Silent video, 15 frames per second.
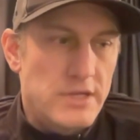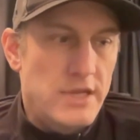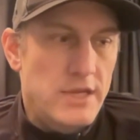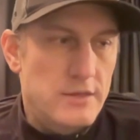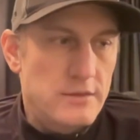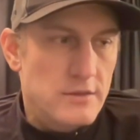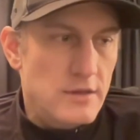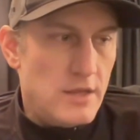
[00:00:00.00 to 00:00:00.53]

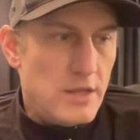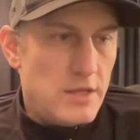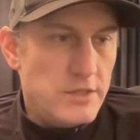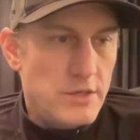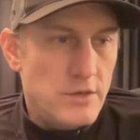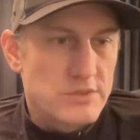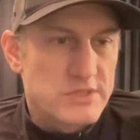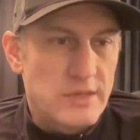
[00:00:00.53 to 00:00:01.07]
And
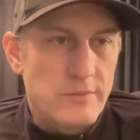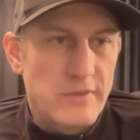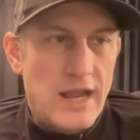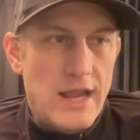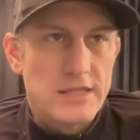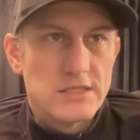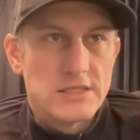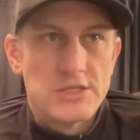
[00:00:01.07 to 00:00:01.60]
some
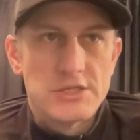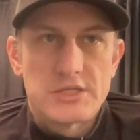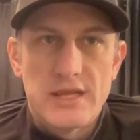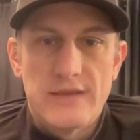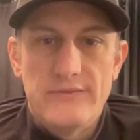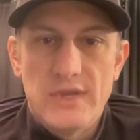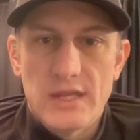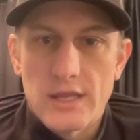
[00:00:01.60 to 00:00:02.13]
guys just
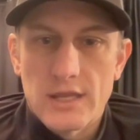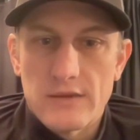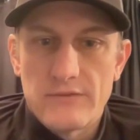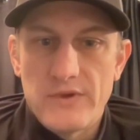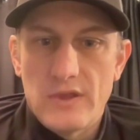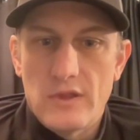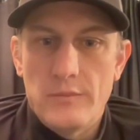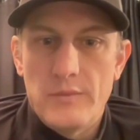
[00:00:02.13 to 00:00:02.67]
give you like
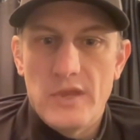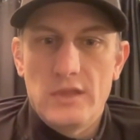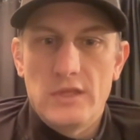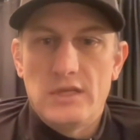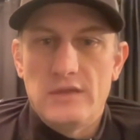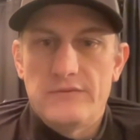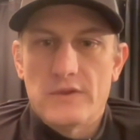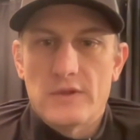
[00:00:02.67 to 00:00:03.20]

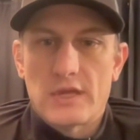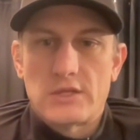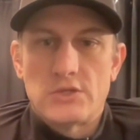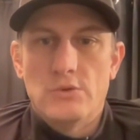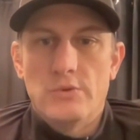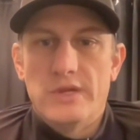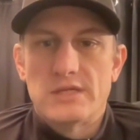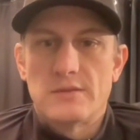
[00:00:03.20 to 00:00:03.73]
availability for like
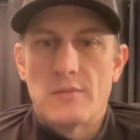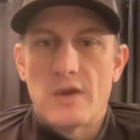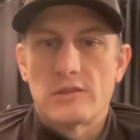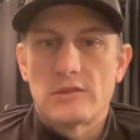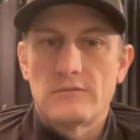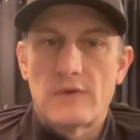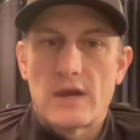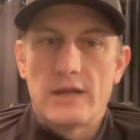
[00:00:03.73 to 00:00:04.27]
2 weeks a month,
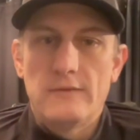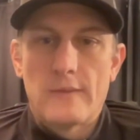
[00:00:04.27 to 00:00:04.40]
right?